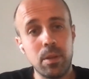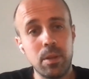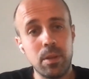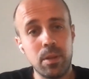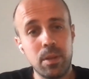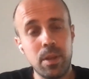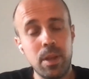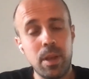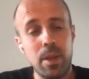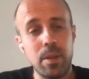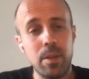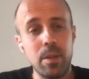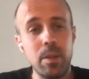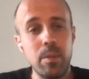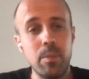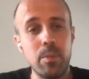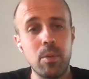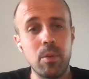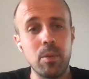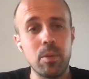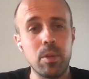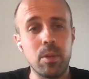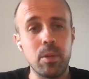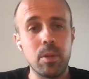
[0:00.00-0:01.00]
CI/CD
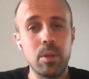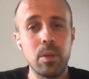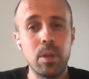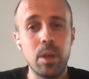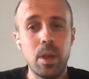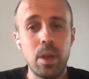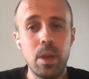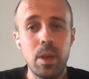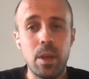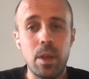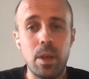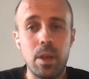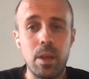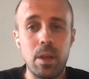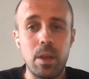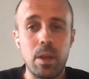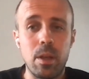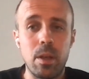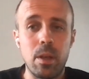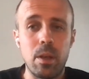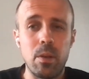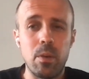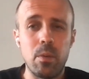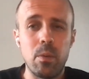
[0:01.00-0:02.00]
process.
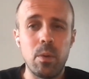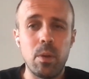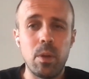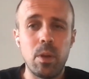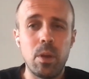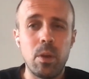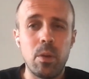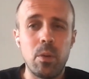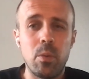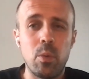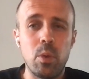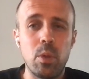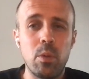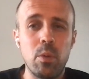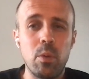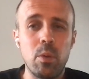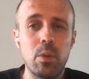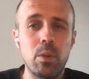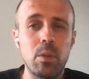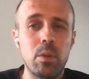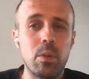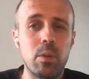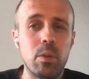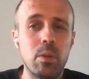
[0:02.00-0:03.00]
We
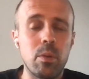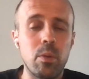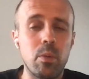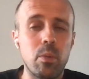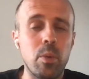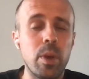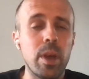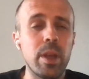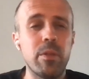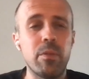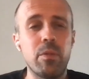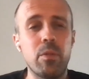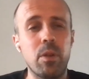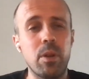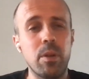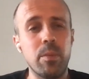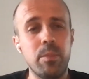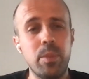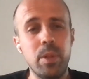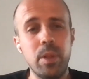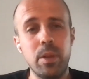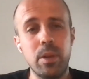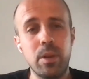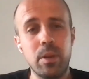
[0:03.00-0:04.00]
don't wait for a
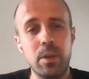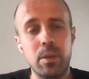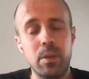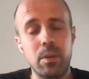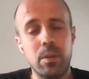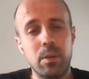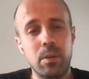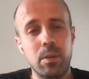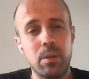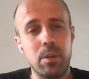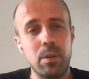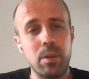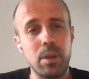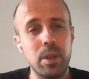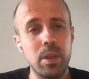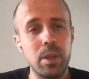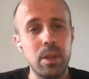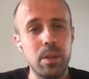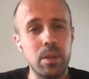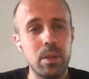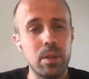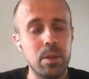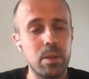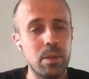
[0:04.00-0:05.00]
big
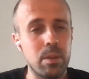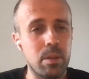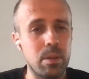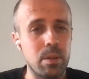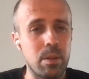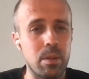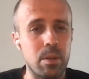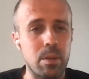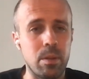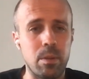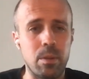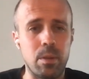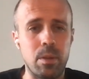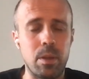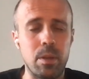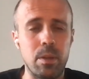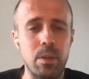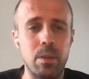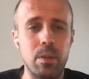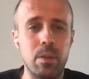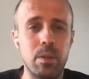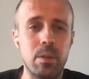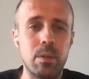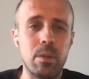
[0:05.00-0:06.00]
release as
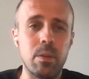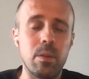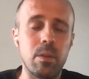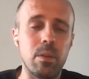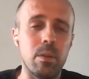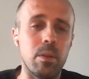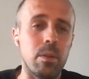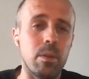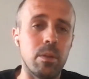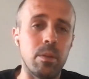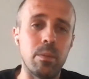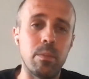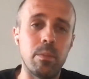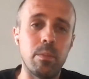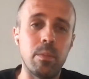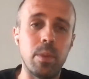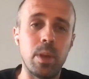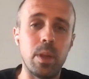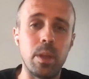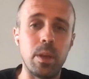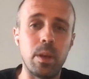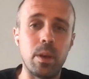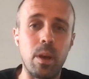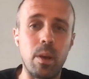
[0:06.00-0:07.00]
it in
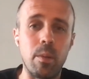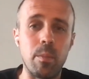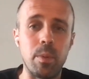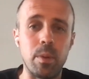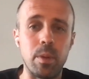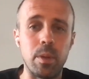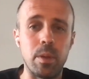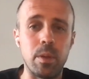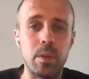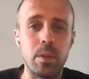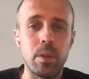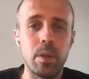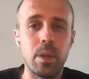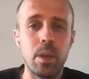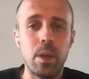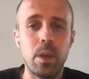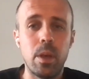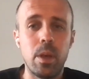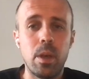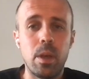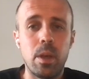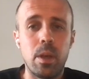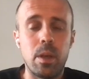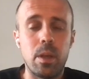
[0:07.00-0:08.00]
many companies.
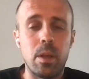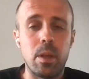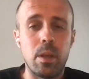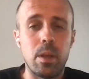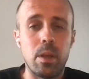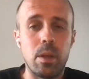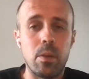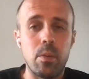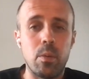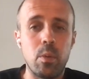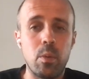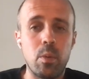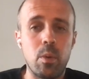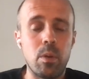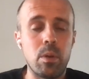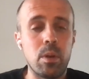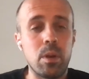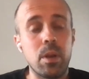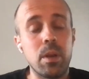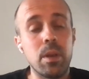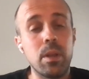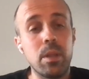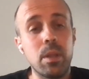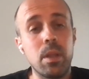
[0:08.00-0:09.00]
We
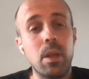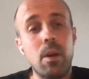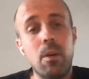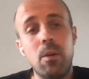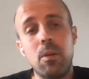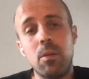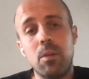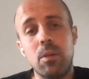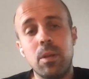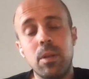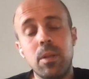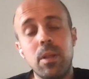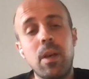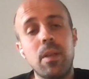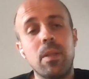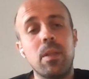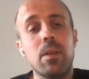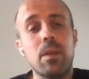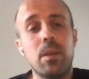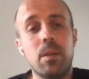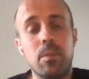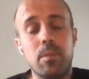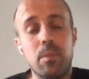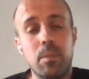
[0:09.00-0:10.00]
work in our
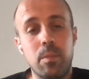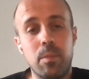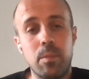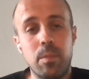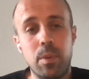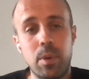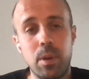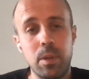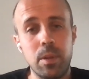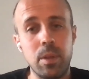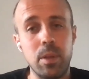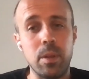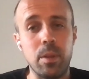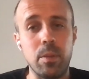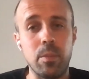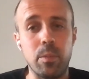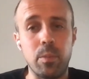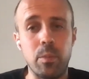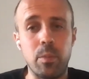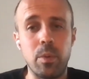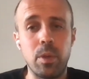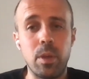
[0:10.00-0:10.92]
another paradigm.